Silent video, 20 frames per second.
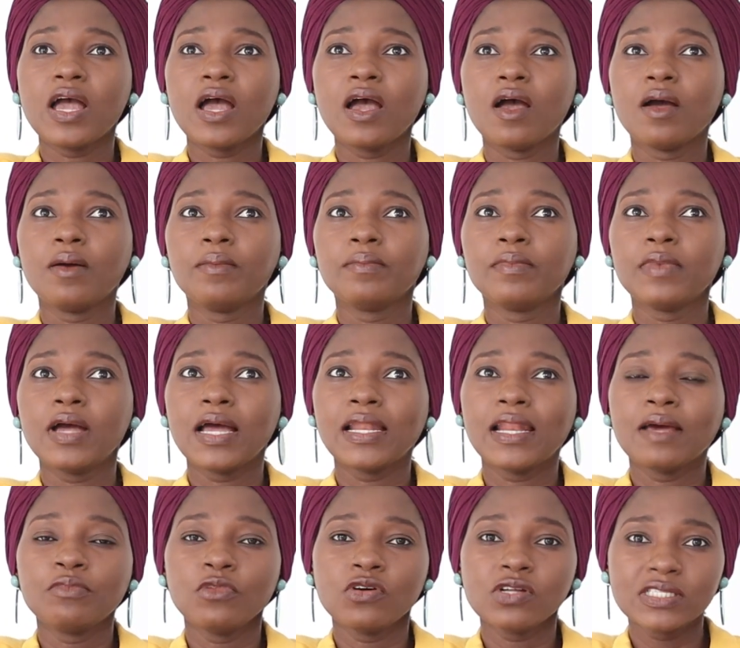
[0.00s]
And
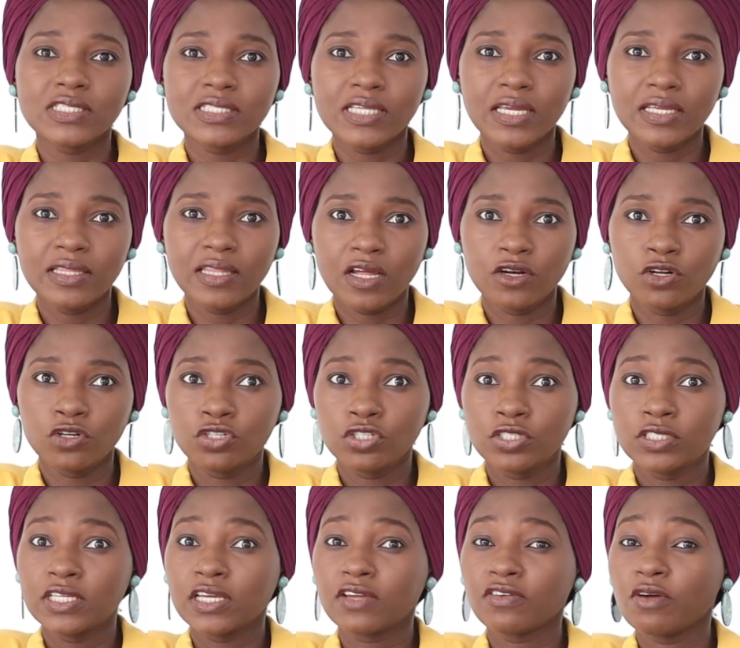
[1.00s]
I'm not saying that you
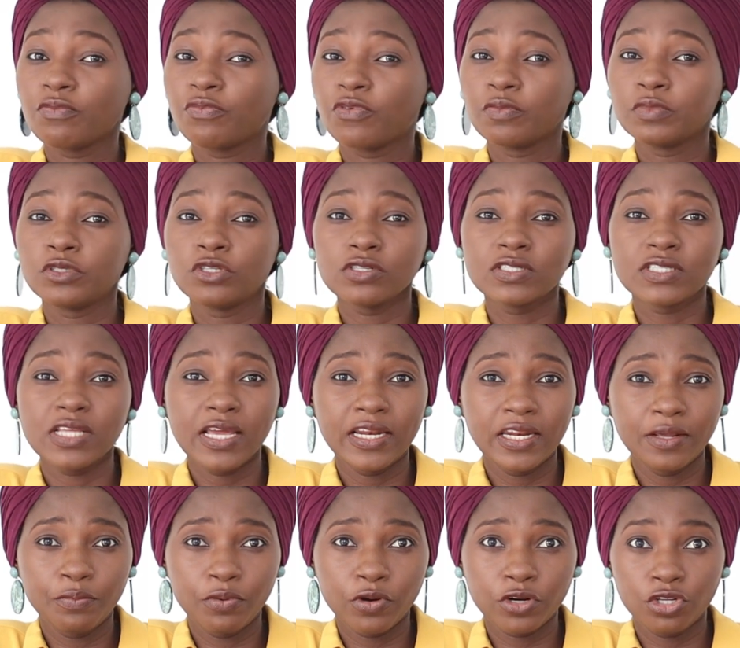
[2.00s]
should seek help from just
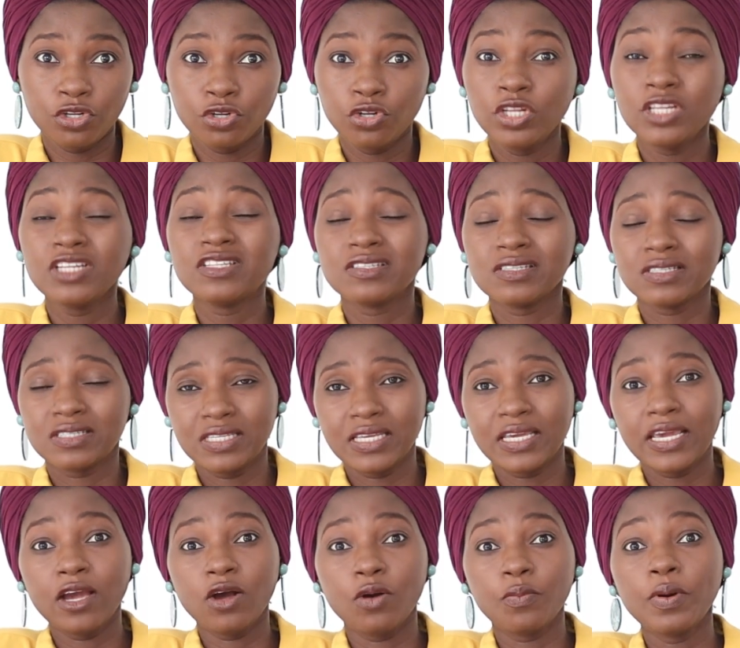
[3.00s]
anybody. You need to
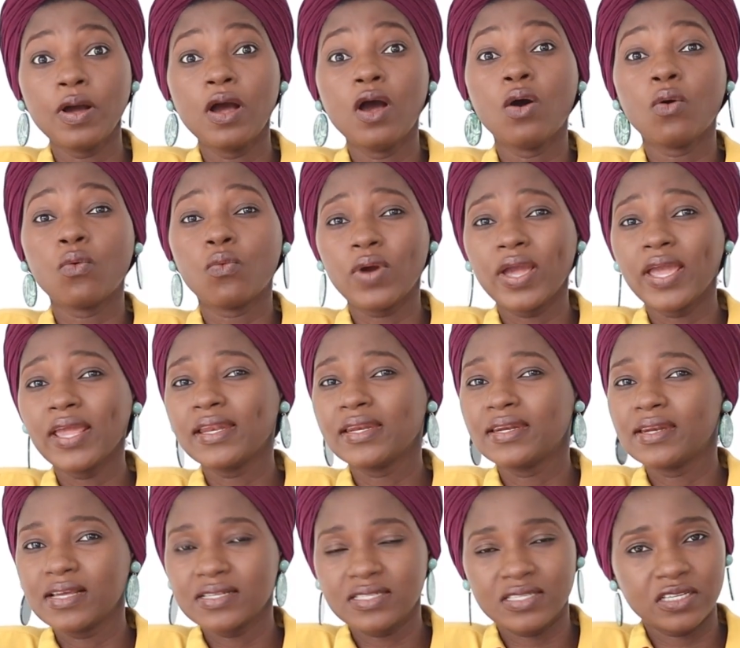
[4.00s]
seek help where
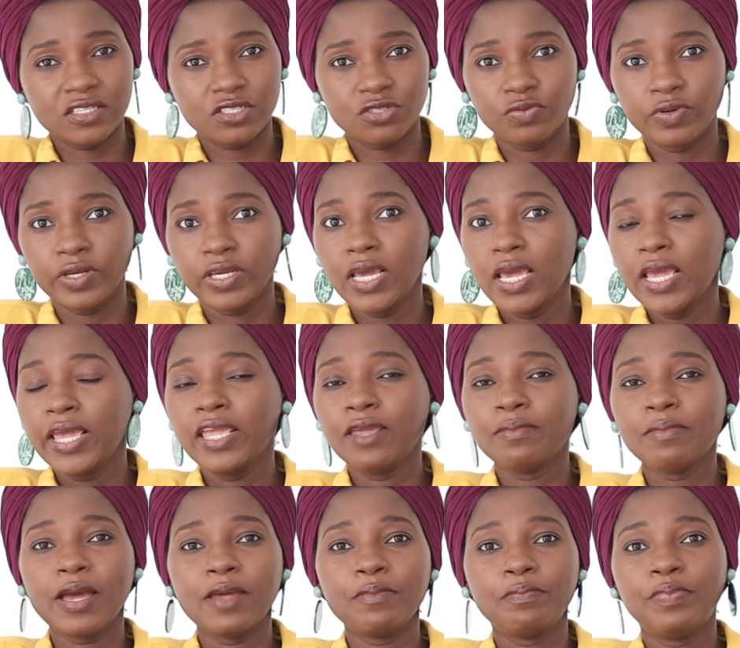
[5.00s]
necessary.
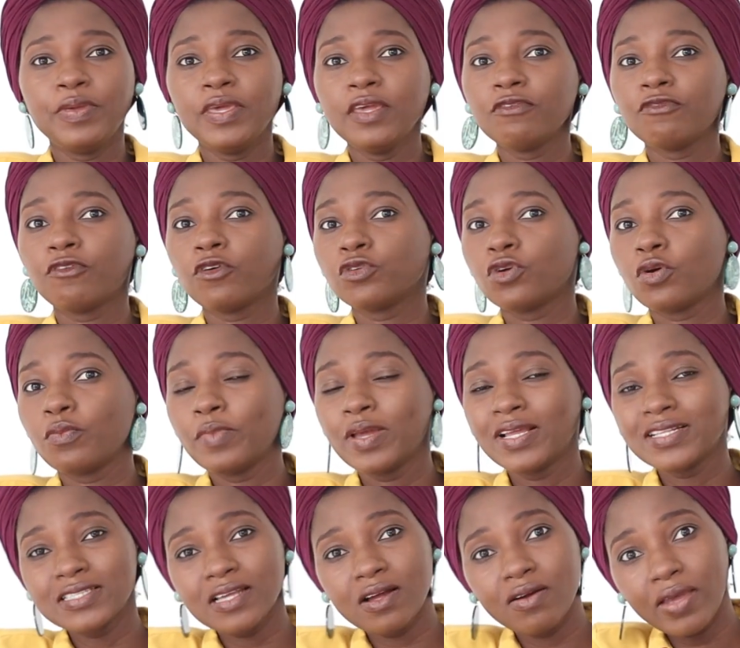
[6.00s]
It might be for your
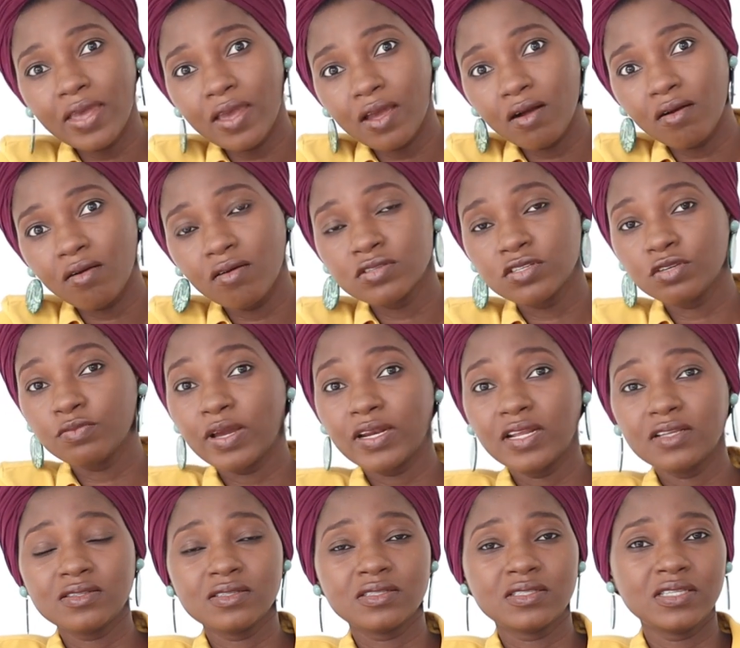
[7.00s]
mental health. You
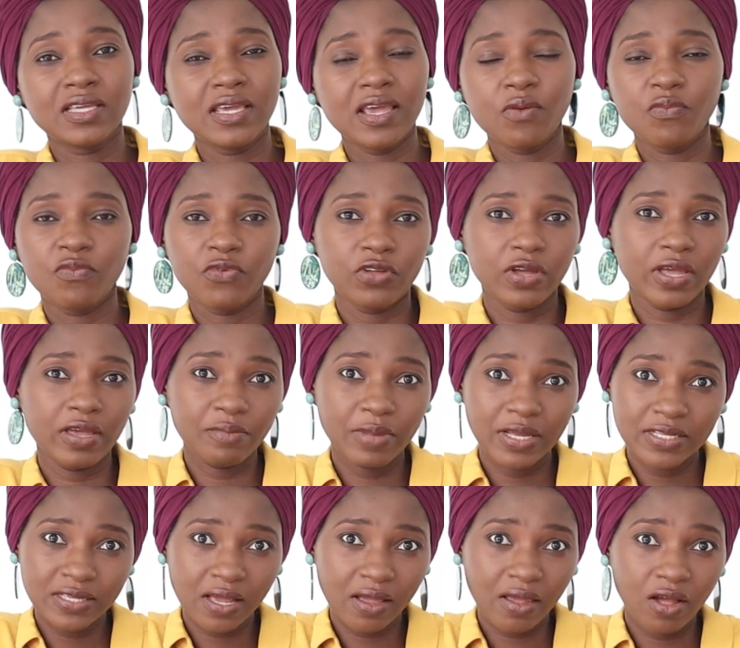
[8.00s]
might need to seek help for your
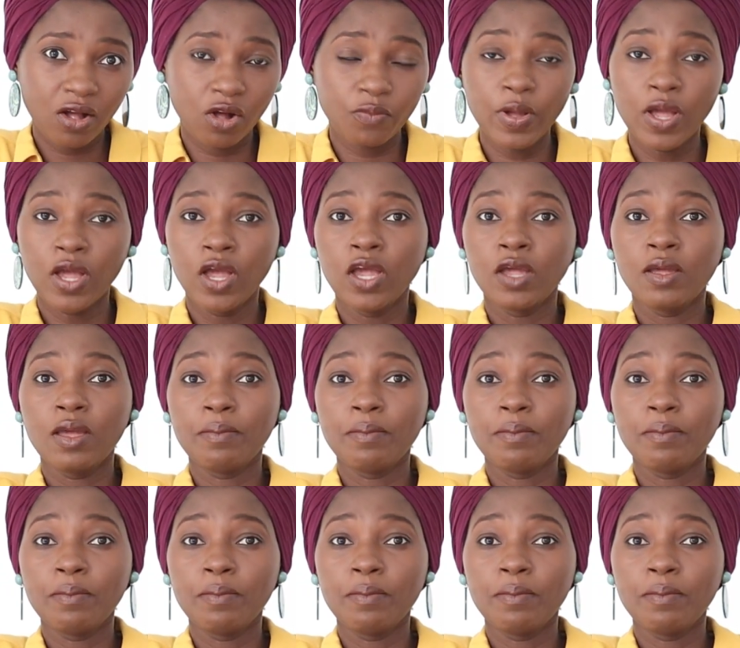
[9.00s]
mental health.